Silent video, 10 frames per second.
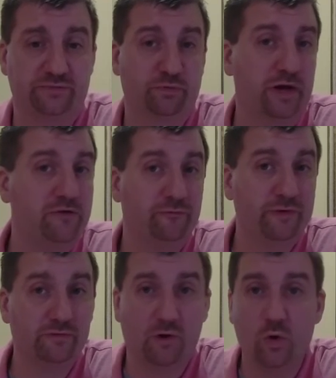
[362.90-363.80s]
Pray for
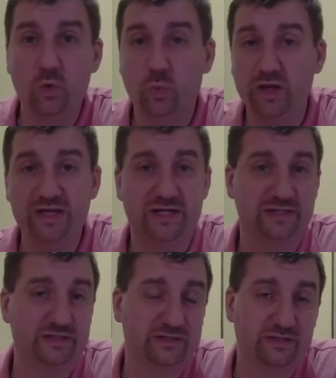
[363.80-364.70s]
your own
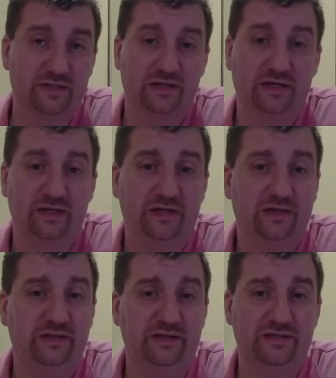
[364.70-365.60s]
witness
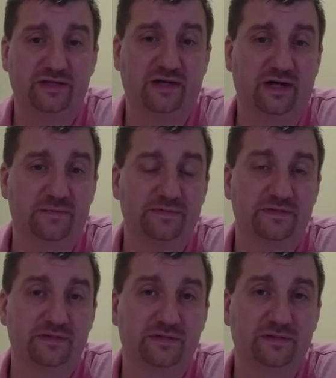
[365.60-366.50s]
in these
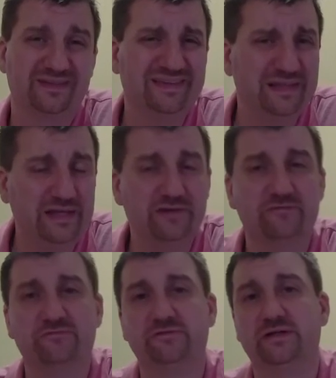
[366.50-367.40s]
times.
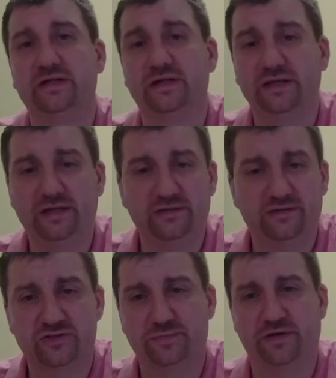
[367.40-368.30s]
Live in the
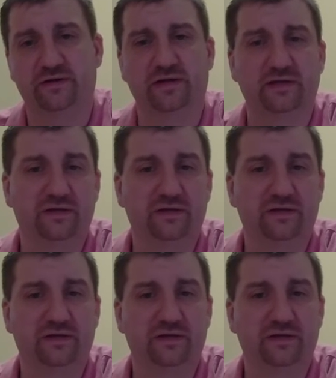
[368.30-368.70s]
Spirit.